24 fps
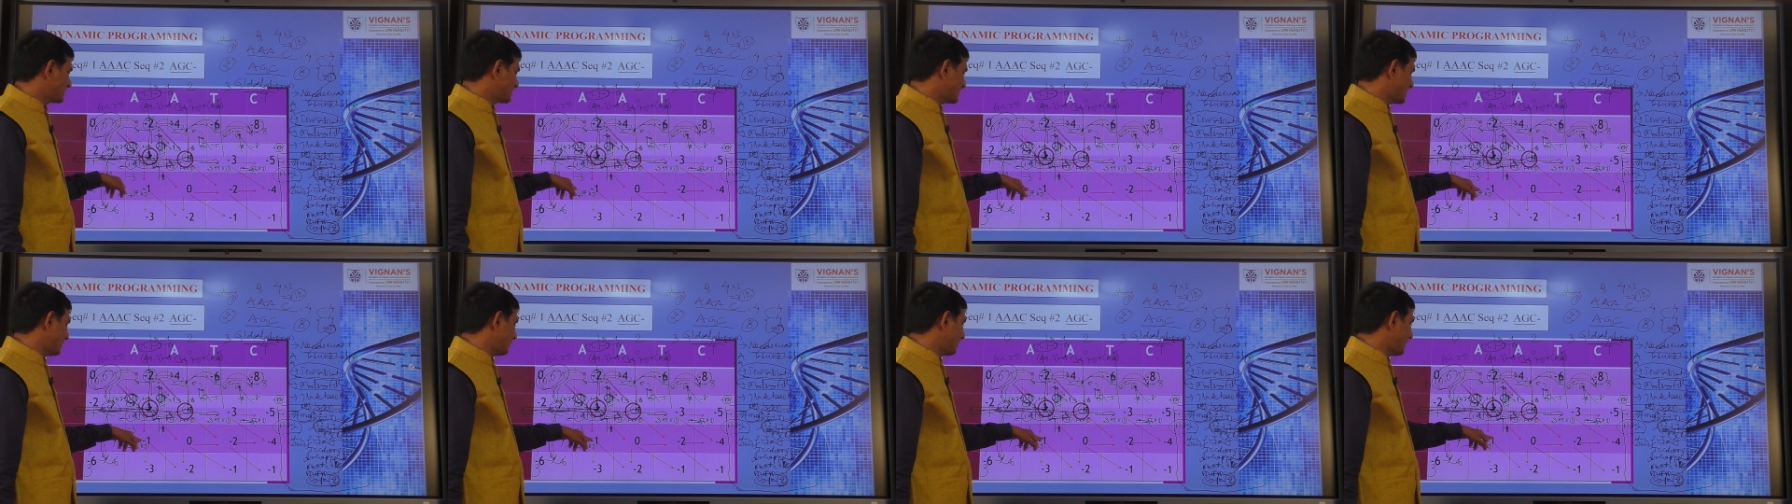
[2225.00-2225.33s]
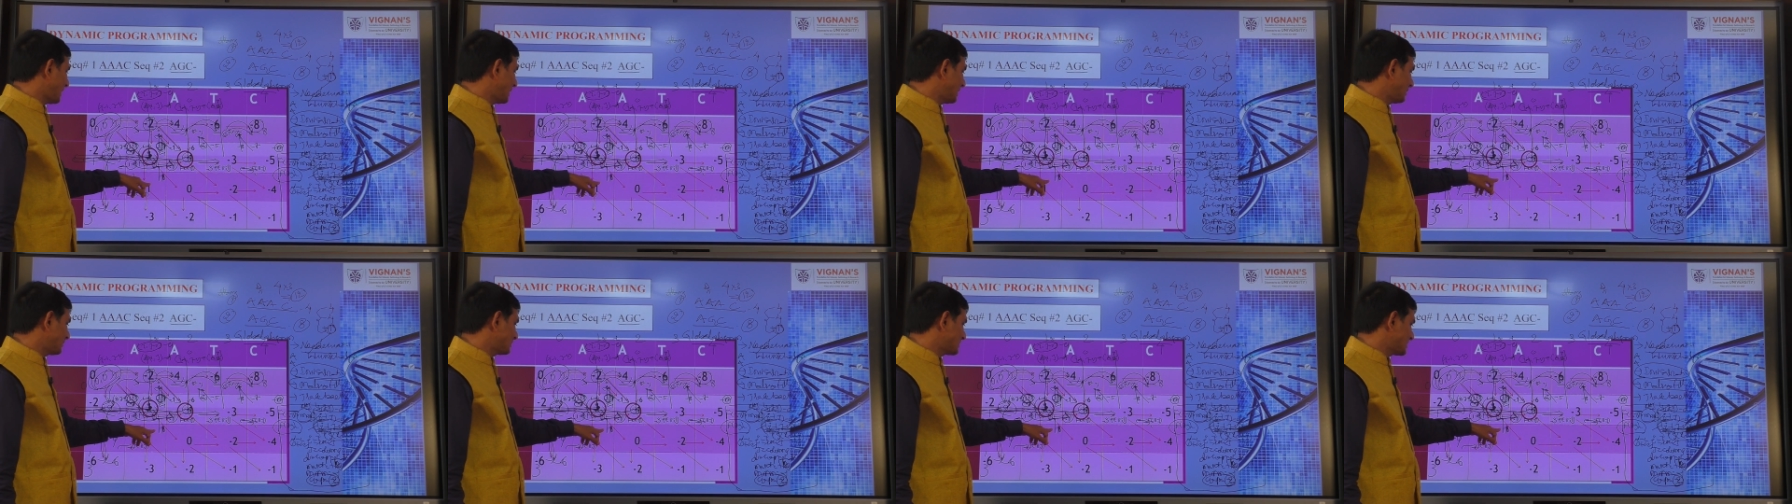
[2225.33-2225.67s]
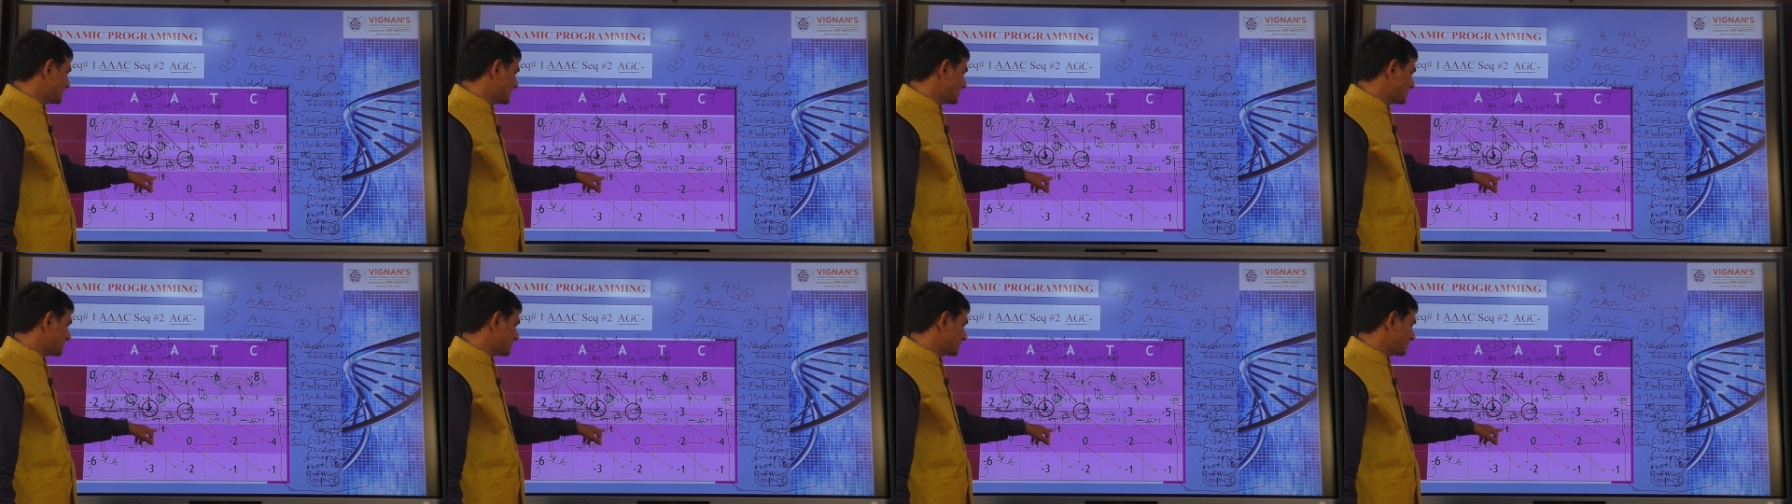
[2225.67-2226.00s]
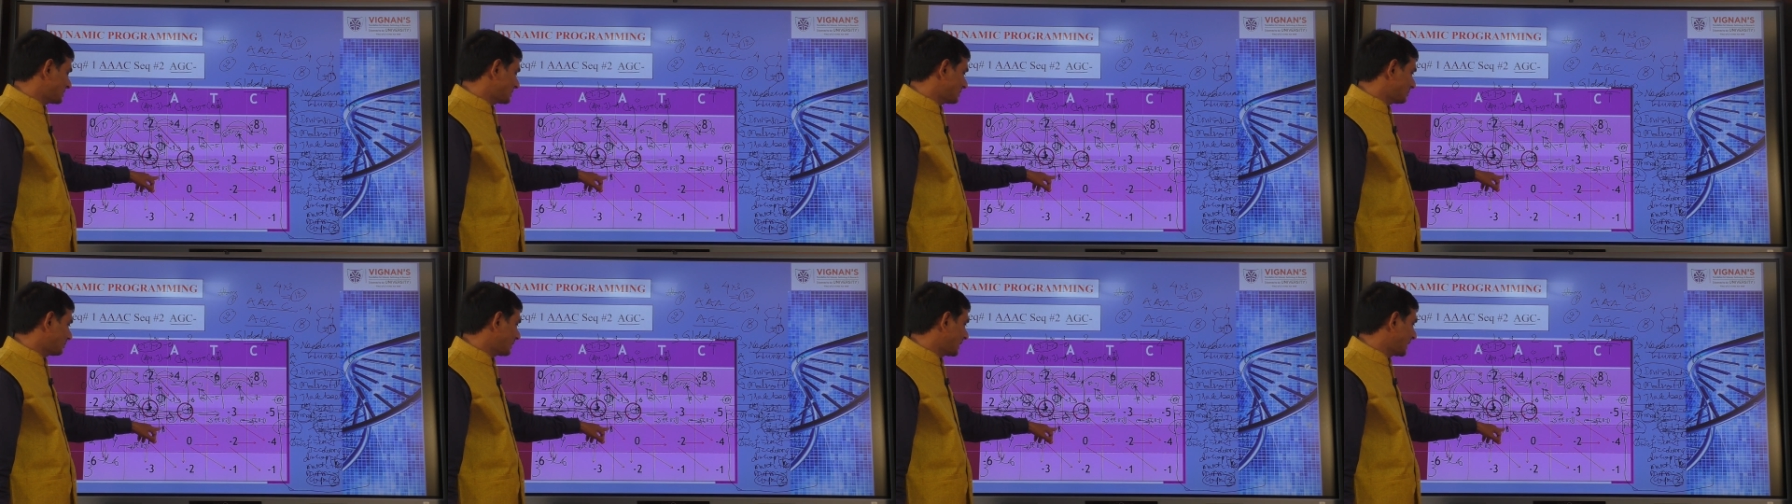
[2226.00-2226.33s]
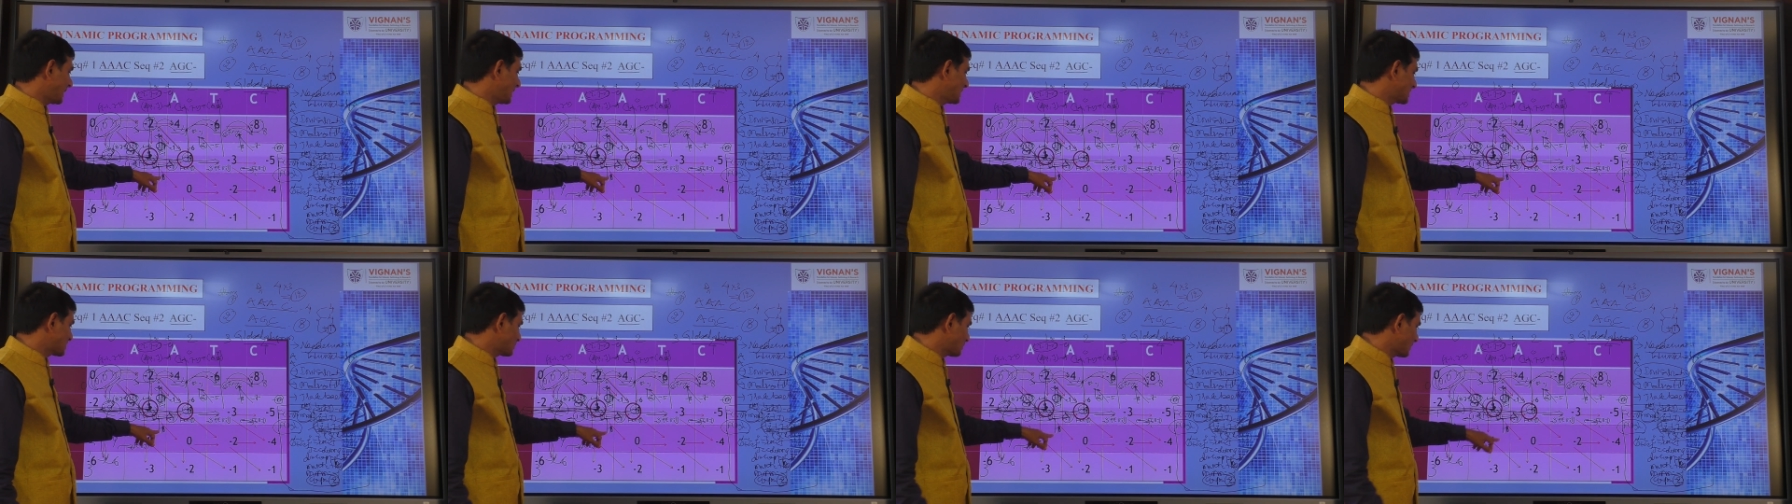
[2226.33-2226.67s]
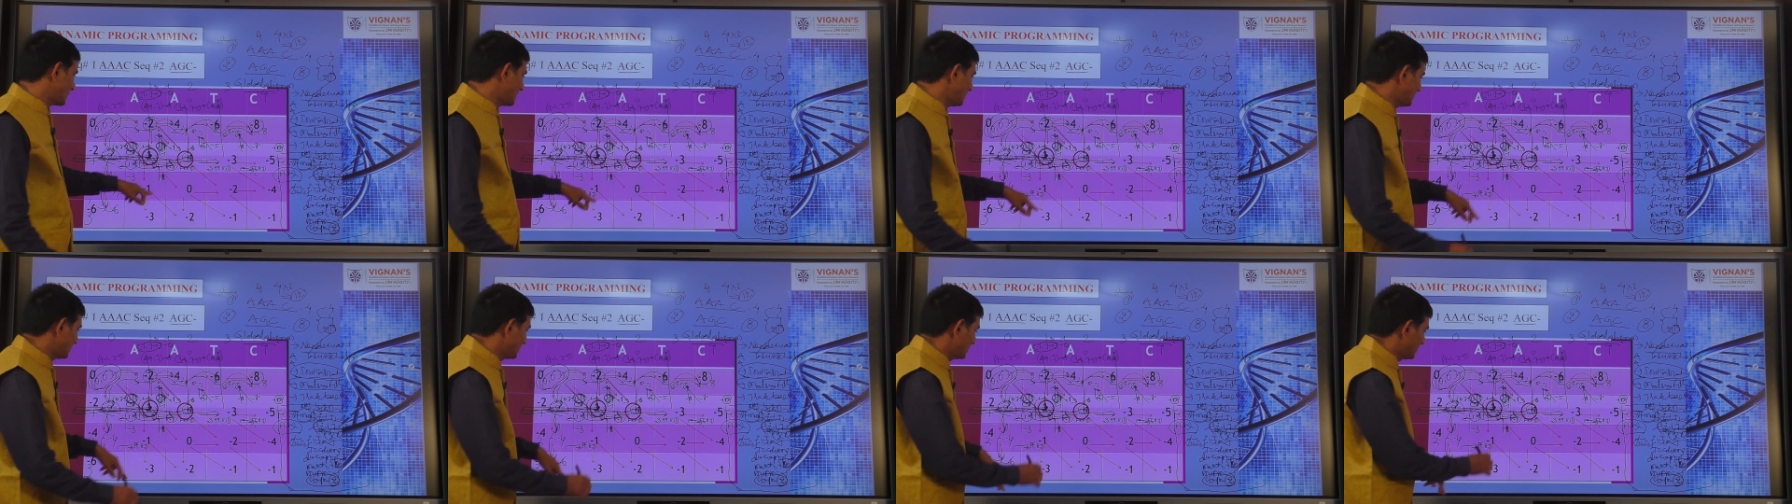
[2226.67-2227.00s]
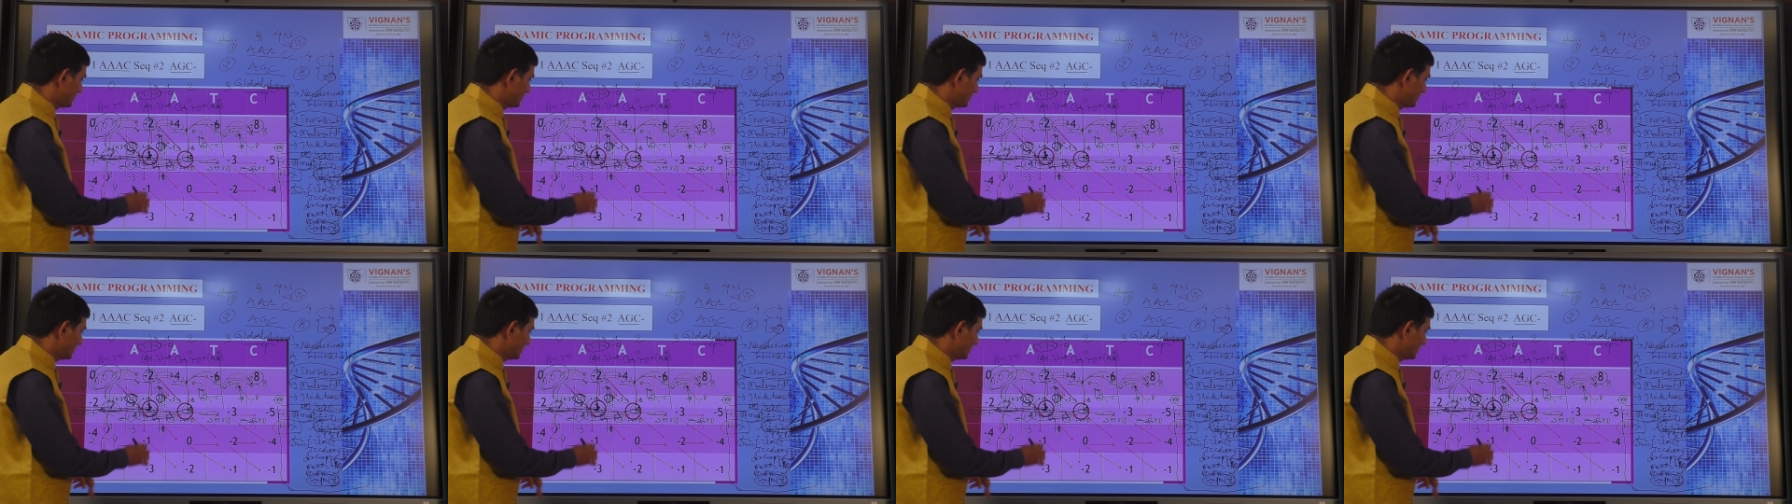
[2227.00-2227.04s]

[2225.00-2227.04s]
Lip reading: 3 values is minus 1,